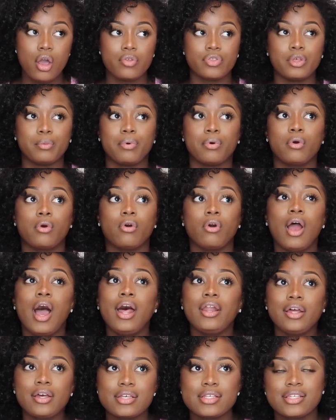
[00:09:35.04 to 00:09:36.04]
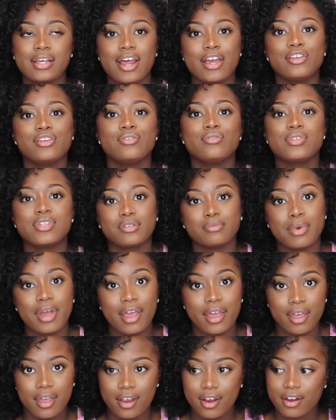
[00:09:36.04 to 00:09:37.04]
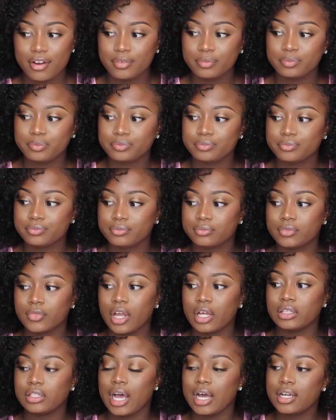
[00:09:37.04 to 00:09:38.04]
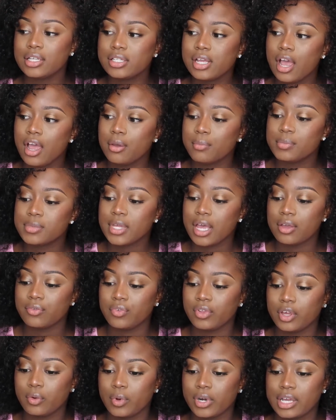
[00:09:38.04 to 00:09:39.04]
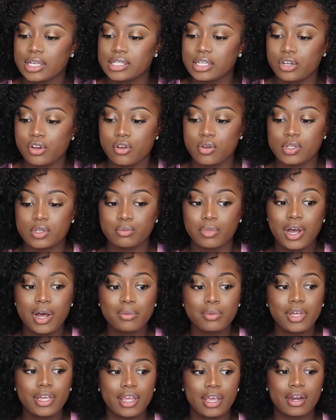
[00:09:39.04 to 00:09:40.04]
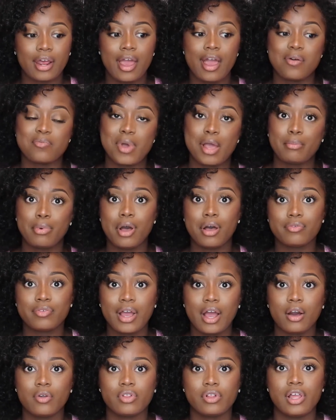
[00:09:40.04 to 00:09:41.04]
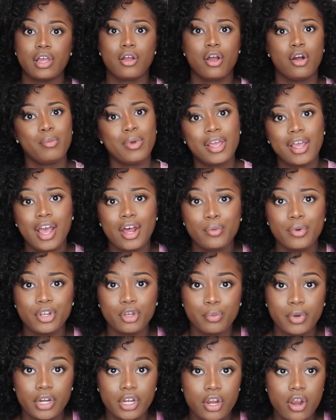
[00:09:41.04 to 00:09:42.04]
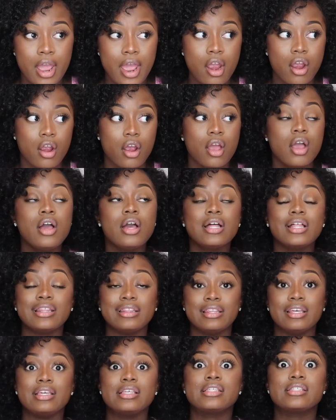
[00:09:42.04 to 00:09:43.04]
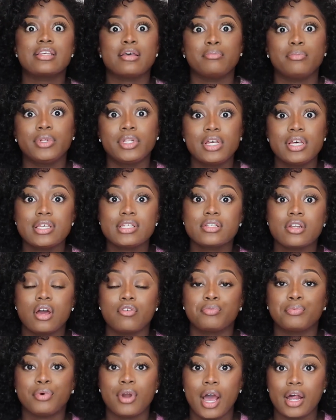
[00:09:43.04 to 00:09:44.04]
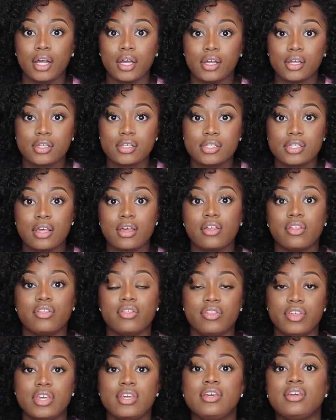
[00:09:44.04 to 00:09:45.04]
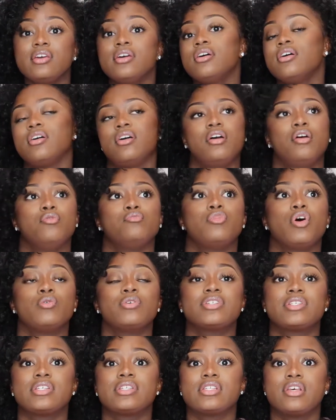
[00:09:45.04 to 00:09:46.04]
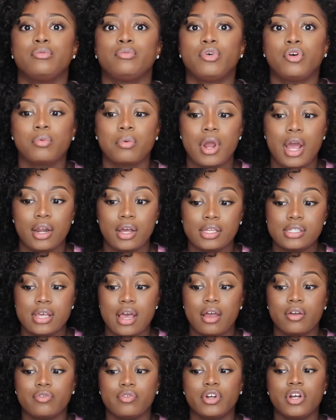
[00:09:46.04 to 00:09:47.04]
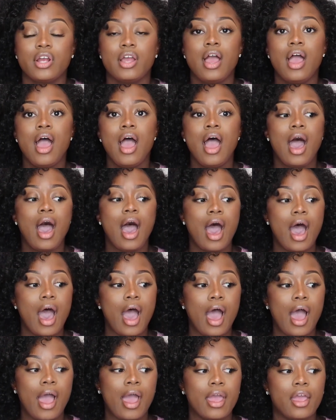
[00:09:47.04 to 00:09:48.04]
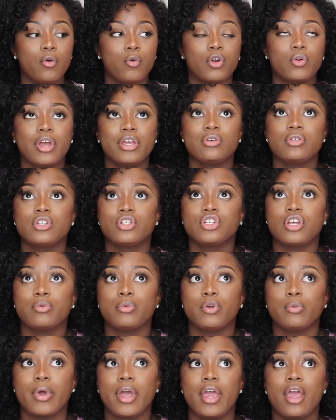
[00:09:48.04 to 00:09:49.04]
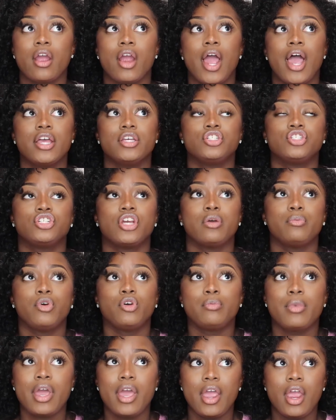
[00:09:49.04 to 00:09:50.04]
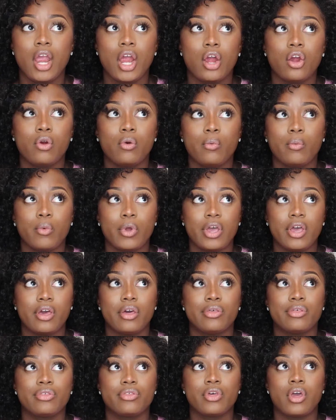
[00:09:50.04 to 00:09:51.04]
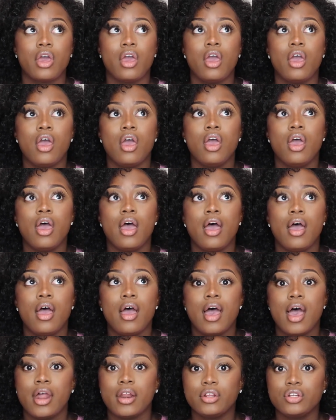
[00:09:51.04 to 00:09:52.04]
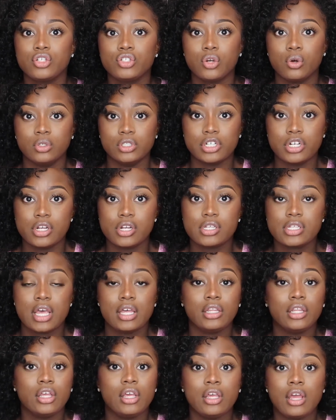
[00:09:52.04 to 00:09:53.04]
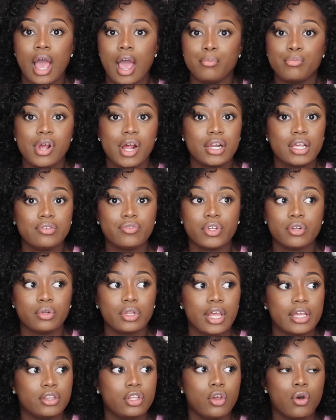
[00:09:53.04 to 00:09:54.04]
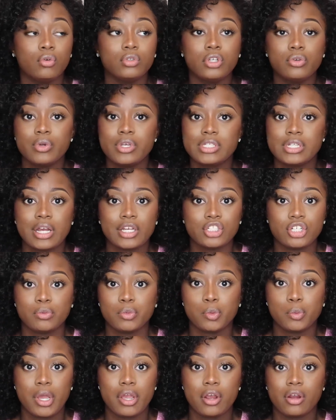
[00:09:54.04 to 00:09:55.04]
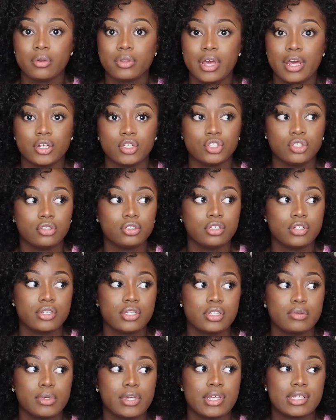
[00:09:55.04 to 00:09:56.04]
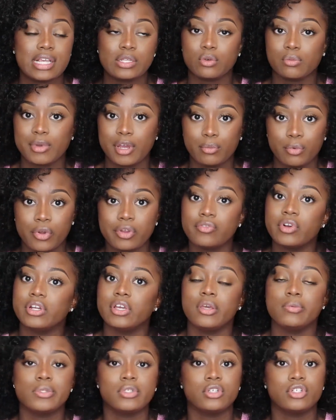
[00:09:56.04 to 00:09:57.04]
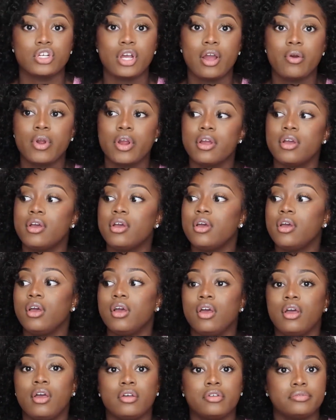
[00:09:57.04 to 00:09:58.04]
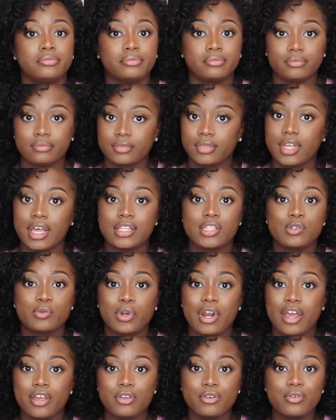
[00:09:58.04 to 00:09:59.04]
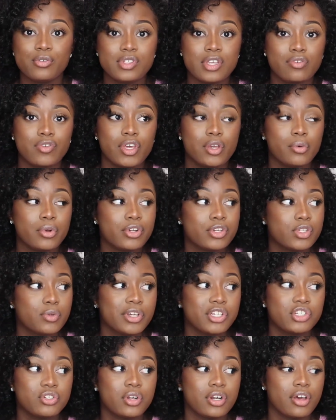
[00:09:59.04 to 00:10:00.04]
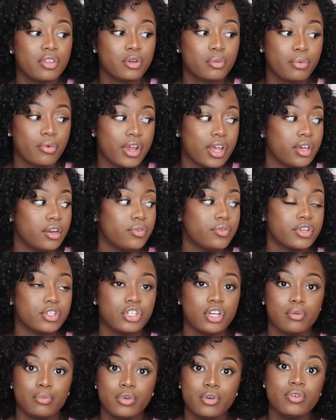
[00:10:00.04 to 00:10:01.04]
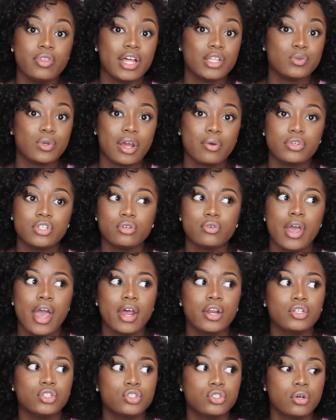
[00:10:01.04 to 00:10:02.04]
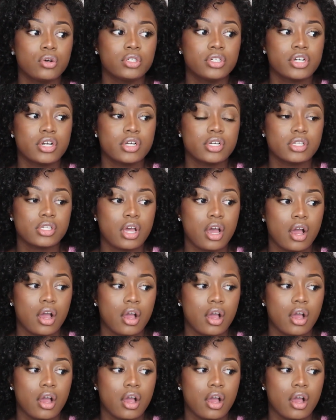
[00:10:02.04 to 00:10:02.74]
The products that I use in my hair, a lot of times I feel like when I see girls in public and I have my puff out, they're like, oh my god, what do you put in your hair? The simplest of products, the most simple products ever. What do I use to shampoo my hair? I shampoo my hair with Head and Shoulders, and I'm not even like, the only reason I shampoo my hair with Head and Shoulders is because that's what my boyfriend keeps in the shower. That's what I use. If he were to switch to another brand for shampoo, that's what I would do. Head and Shoulders.